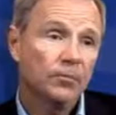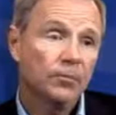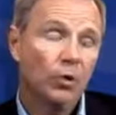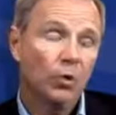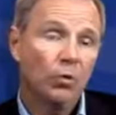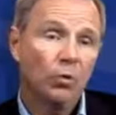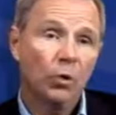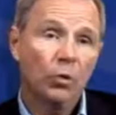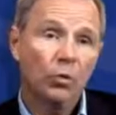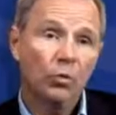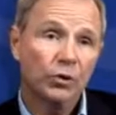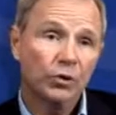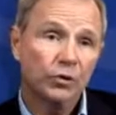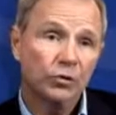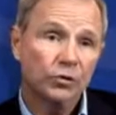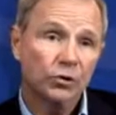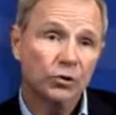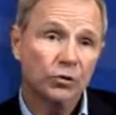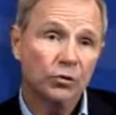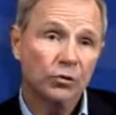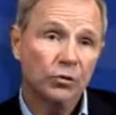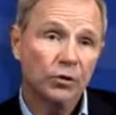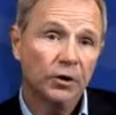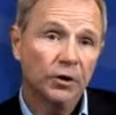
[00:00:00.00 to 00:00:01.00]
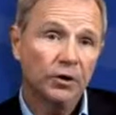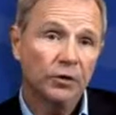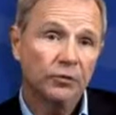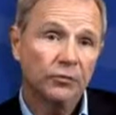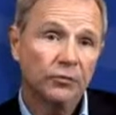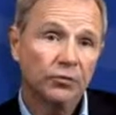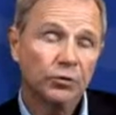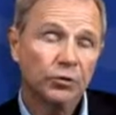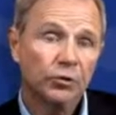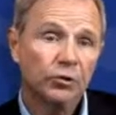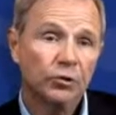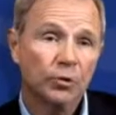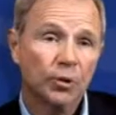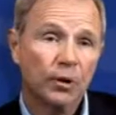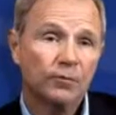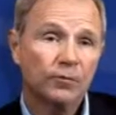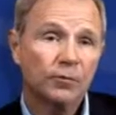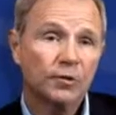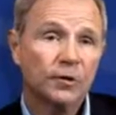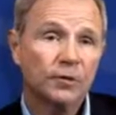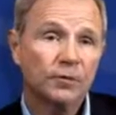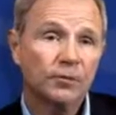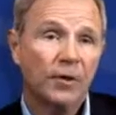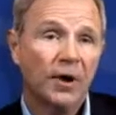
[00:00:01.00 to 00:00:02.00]
But what we do is we do
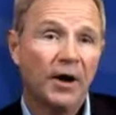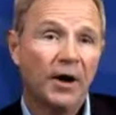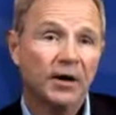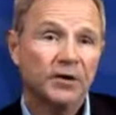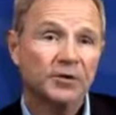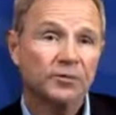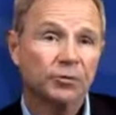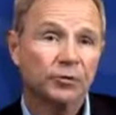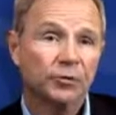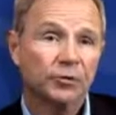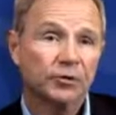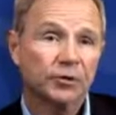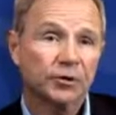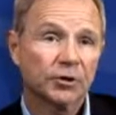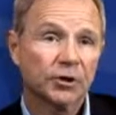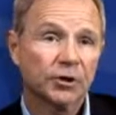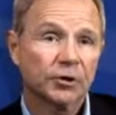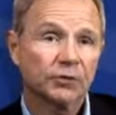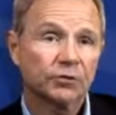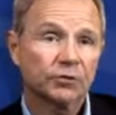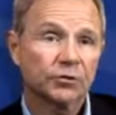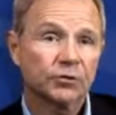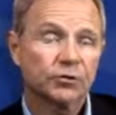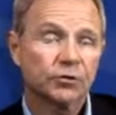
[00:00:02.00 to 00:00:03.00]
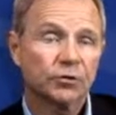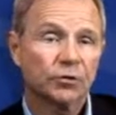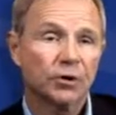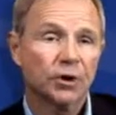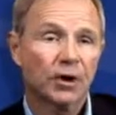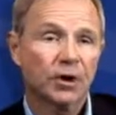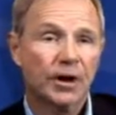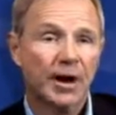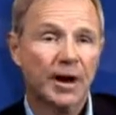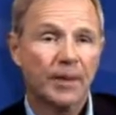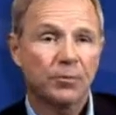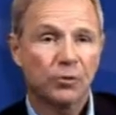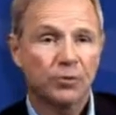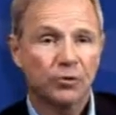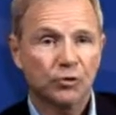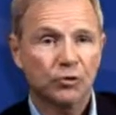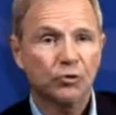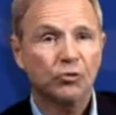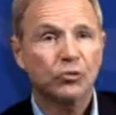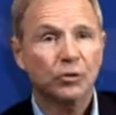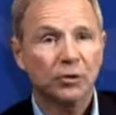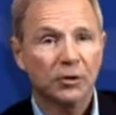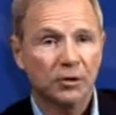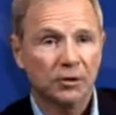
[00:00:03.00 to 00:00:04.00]
everything possible to give the jury an
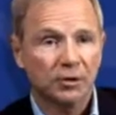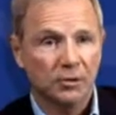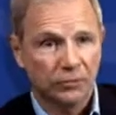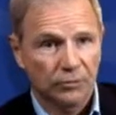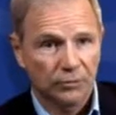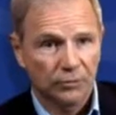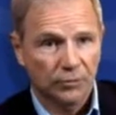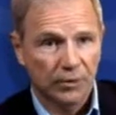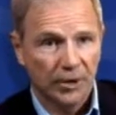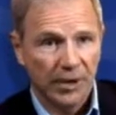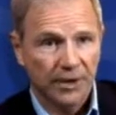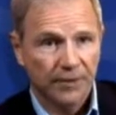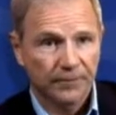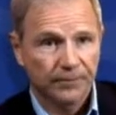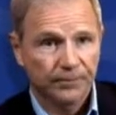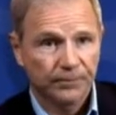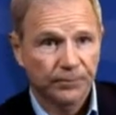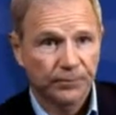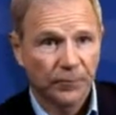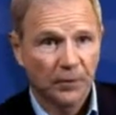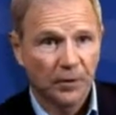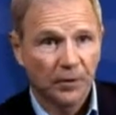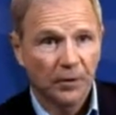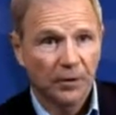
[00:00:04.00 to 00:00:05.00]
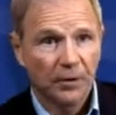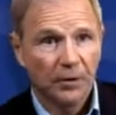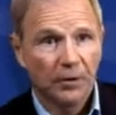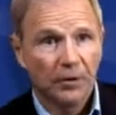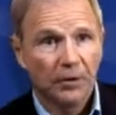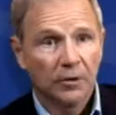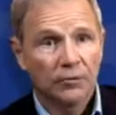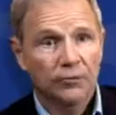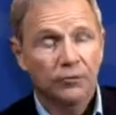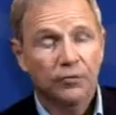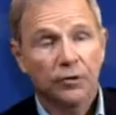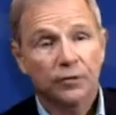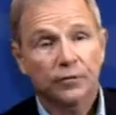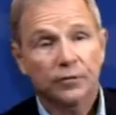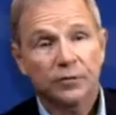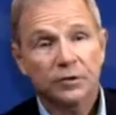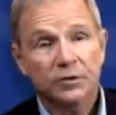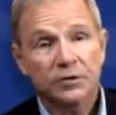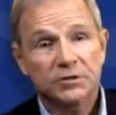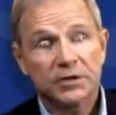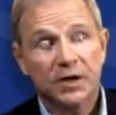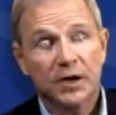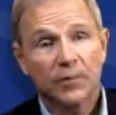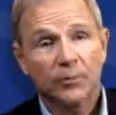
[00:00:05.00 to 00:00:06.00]
opportunity to do that. So, for
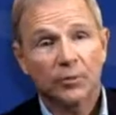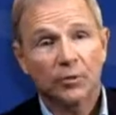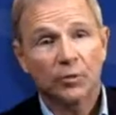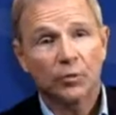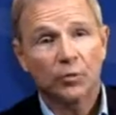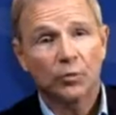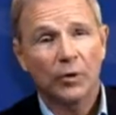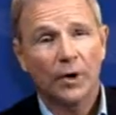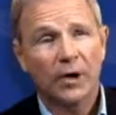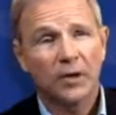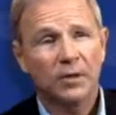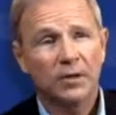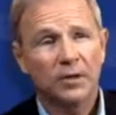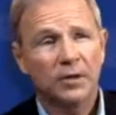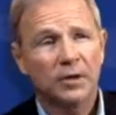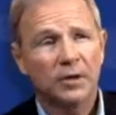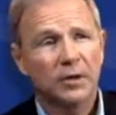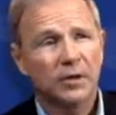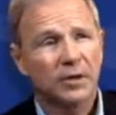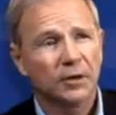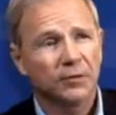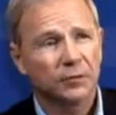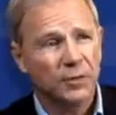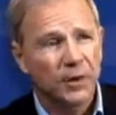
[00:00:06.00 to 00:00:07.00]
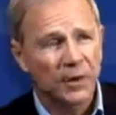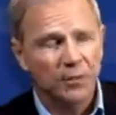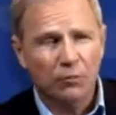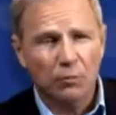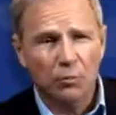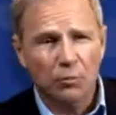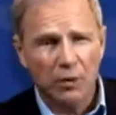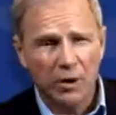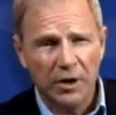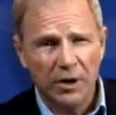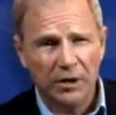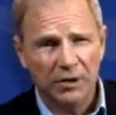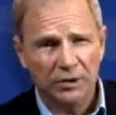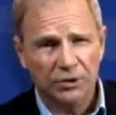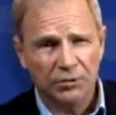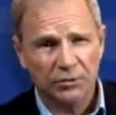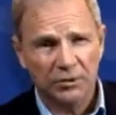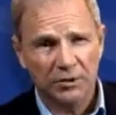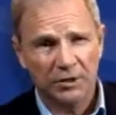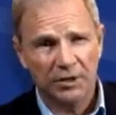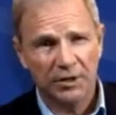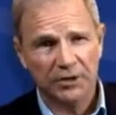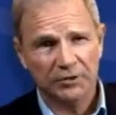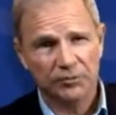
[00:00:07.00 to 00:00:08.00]
example, rather than, if we have a brain
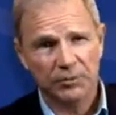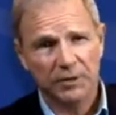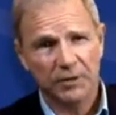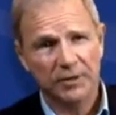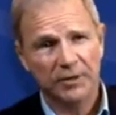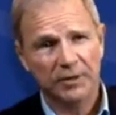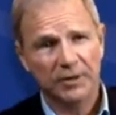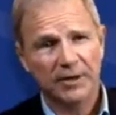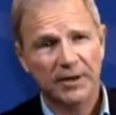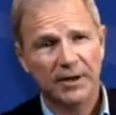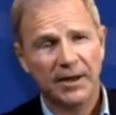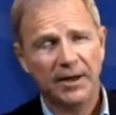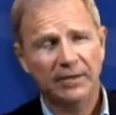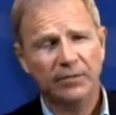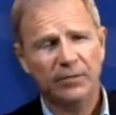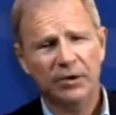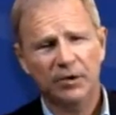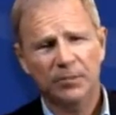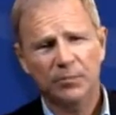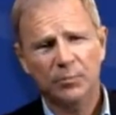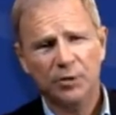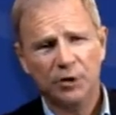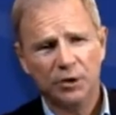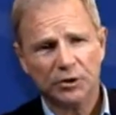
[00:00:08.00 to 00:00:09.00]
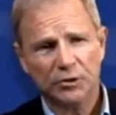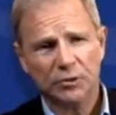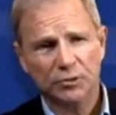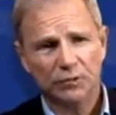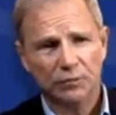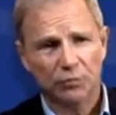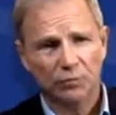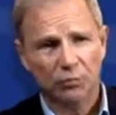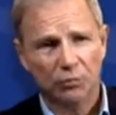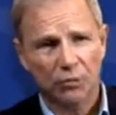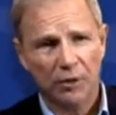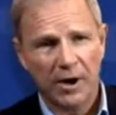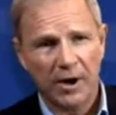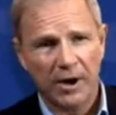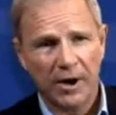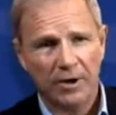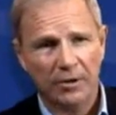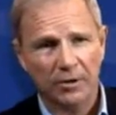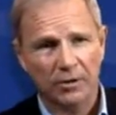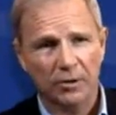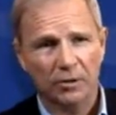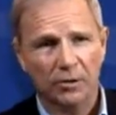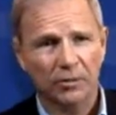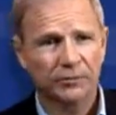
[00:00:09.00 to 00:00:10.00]
injury case, rather than having a picture of a
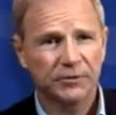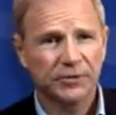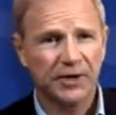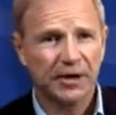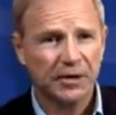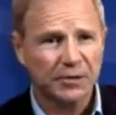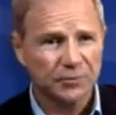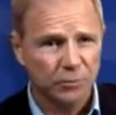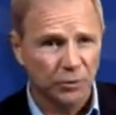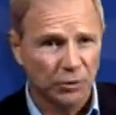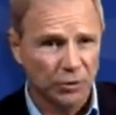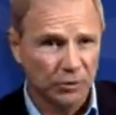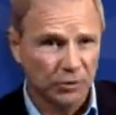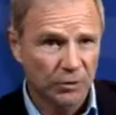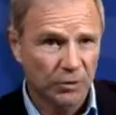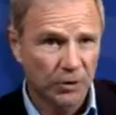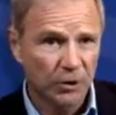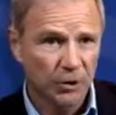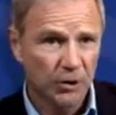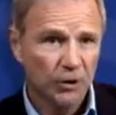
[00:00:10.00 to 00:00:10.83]
brain or a textbook,